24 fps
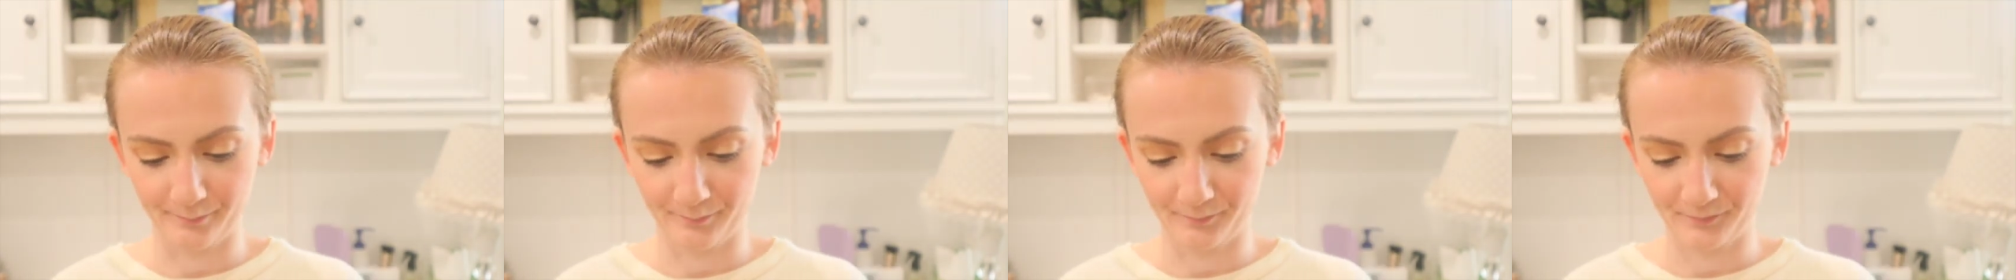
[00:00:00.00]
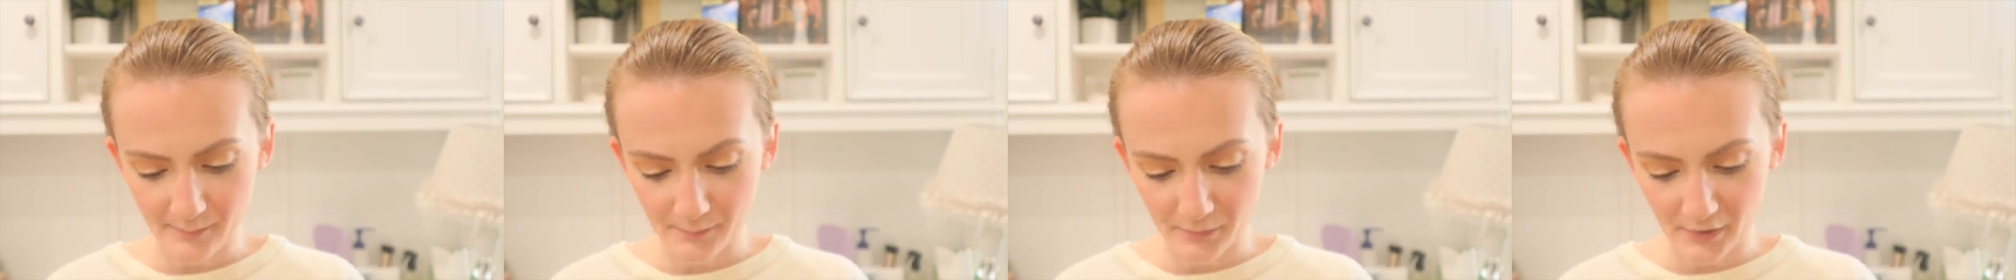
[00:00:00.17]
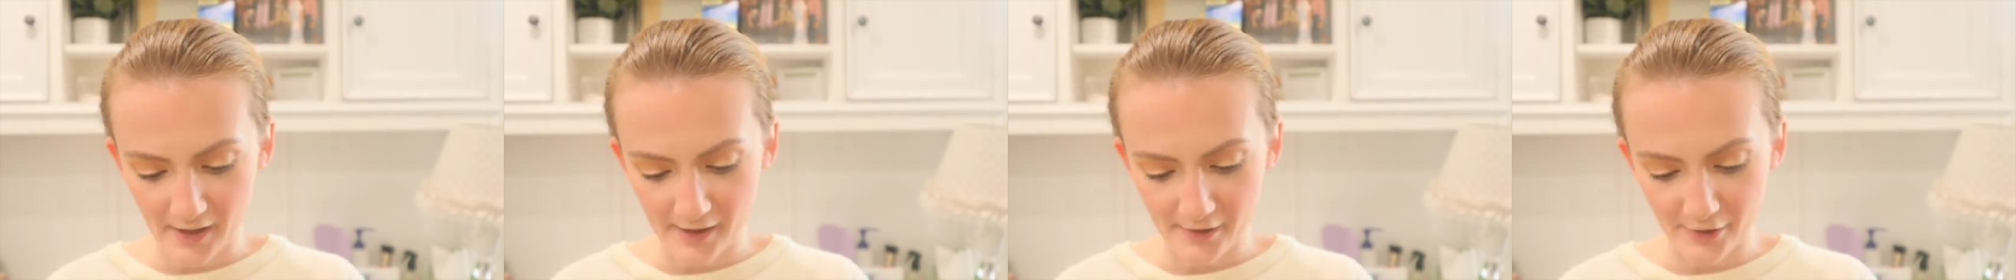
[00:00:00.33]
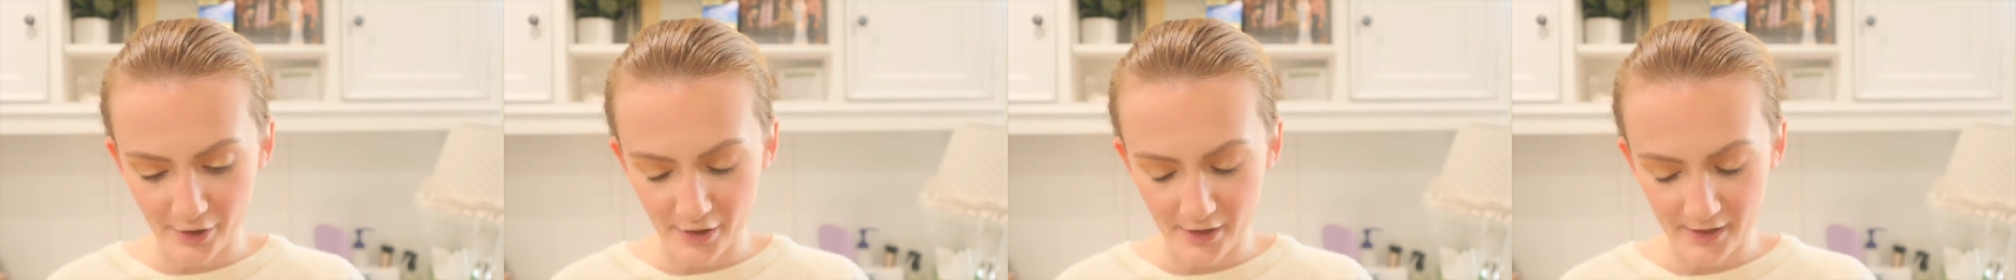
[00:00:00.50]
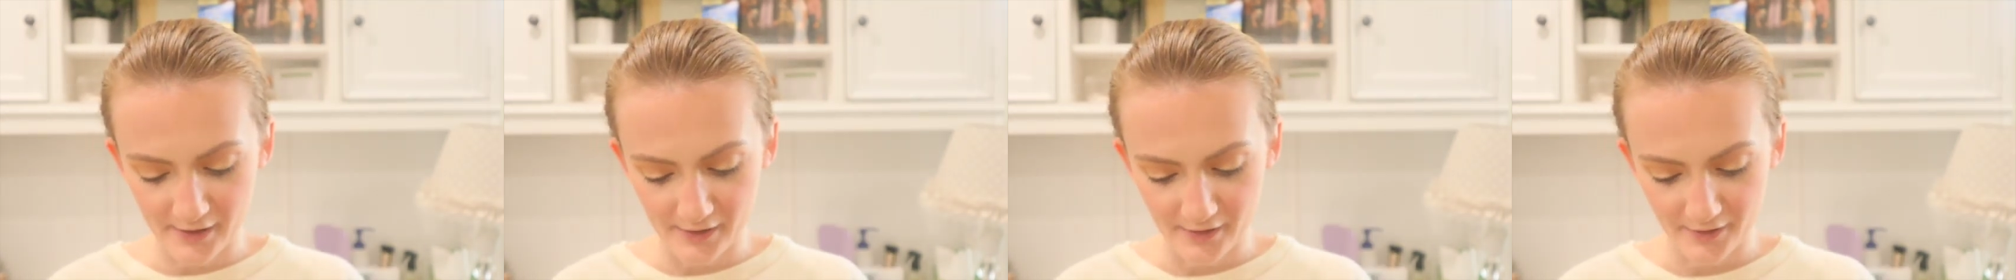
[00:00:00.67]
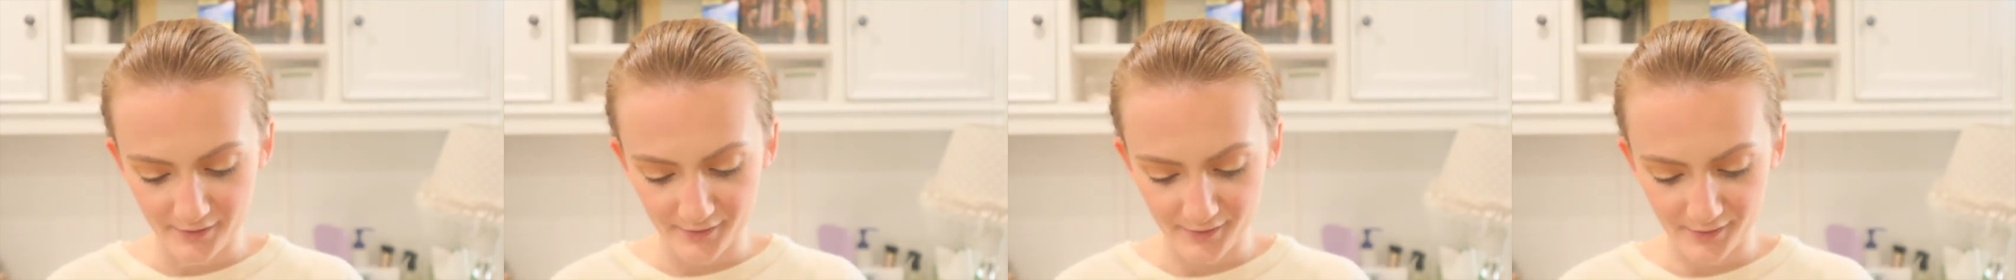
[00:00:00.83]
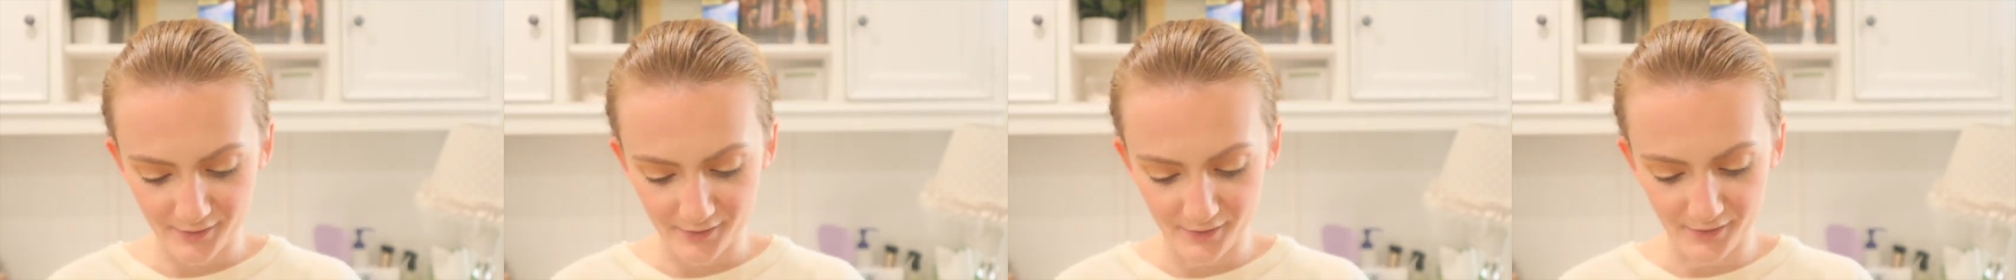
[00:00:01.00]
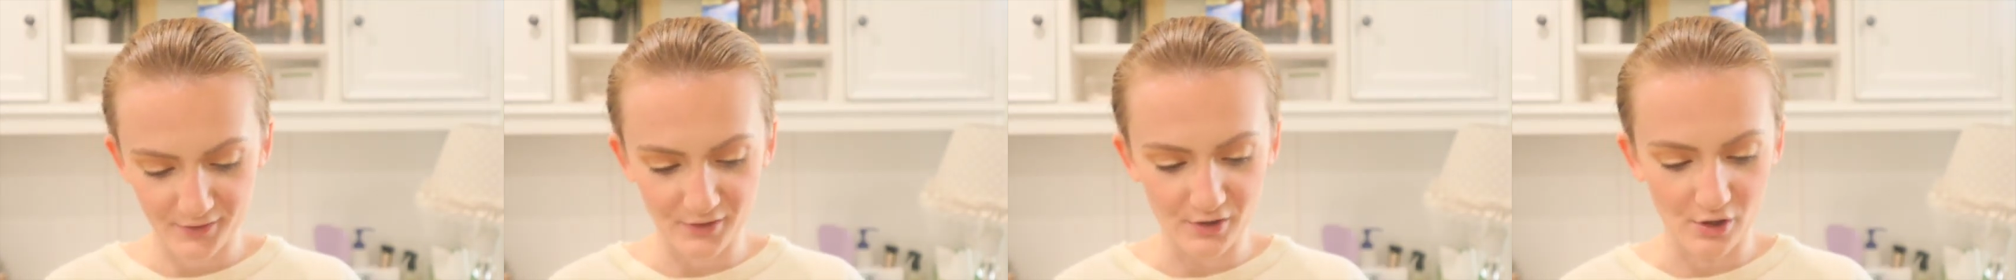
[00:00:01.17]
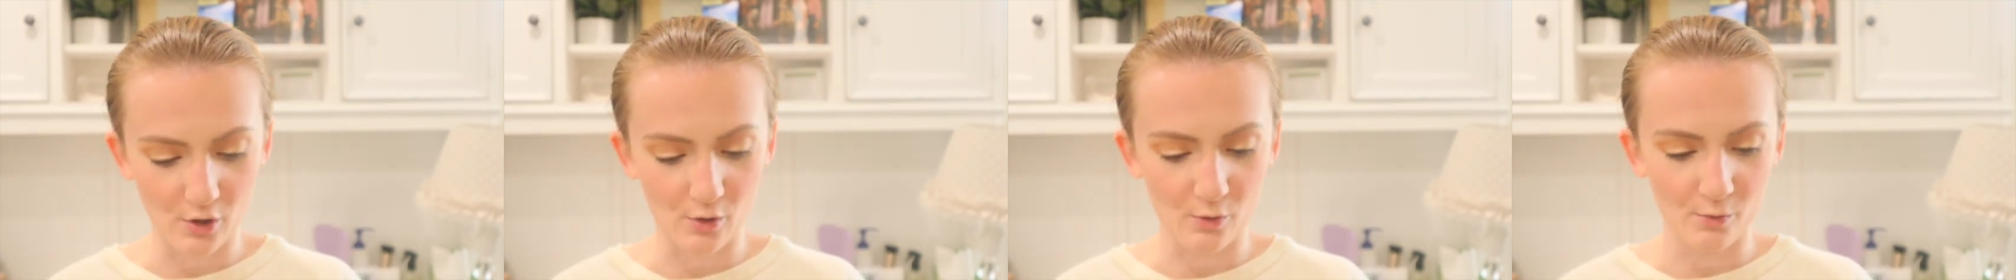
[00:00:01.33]
lip liner in
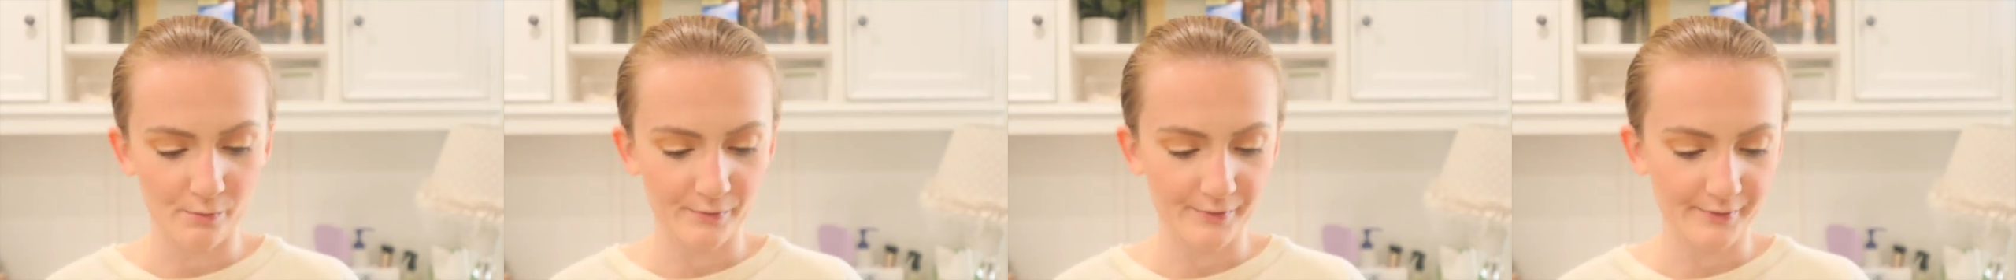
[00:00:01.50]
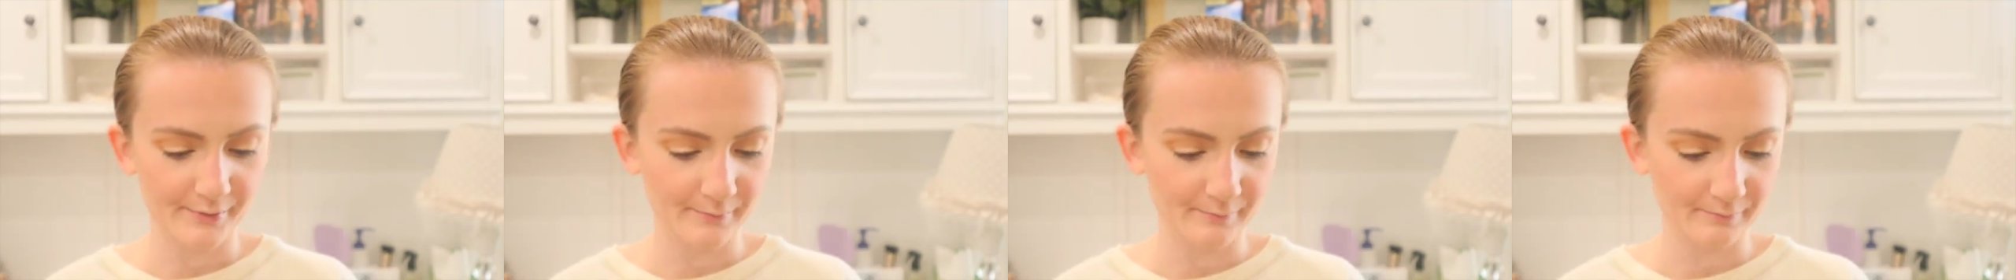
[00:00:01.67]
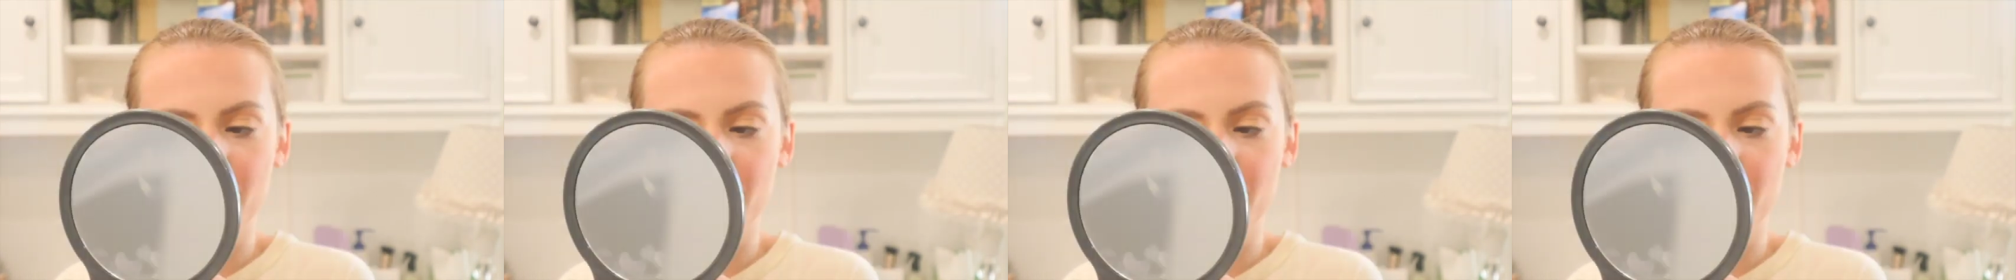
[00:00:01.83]
Stone.